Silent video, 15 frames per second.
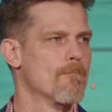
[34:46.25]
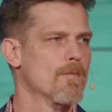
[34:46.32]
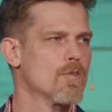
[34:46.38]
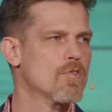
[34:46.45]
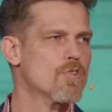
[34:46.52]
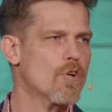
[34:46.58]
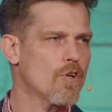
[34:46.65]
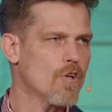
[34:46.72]

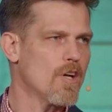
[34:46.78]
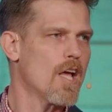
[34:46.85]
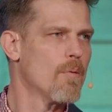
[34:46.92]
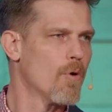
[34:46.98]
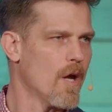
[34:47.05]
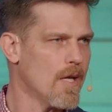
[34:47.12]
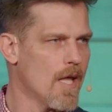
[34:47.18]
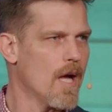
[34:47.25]
Just turn to your
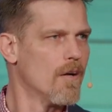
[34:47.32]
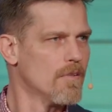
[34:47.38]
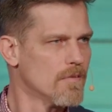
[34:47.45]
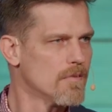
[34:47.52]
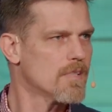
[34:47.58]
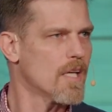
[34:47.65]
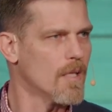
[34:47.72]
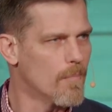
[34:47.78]
neighbor right now and
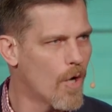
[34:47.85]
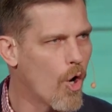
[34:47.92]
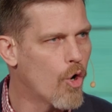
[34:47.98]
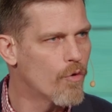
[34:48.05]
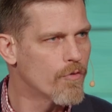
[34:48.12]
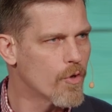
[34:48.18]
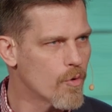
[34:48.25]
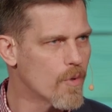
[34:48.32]
tell them
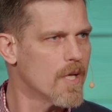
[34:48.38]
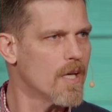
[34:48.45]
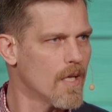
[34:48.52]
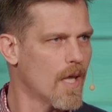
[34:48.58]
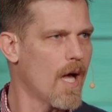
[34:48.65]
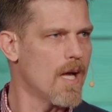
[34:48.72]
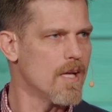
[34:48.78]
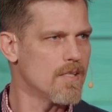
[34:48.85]

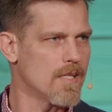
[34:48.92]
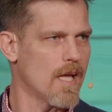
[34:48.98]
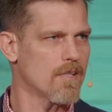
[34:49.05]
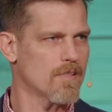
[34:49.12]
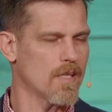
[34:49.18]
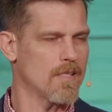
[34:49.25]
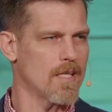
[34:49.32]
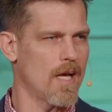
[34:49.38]
overrealized
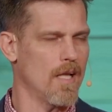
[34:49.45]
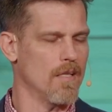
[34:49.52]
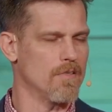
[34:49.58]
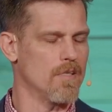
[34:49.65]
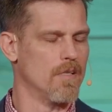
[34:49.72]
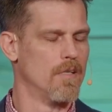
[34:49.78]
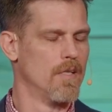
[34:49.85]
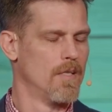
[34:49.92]
eschatology.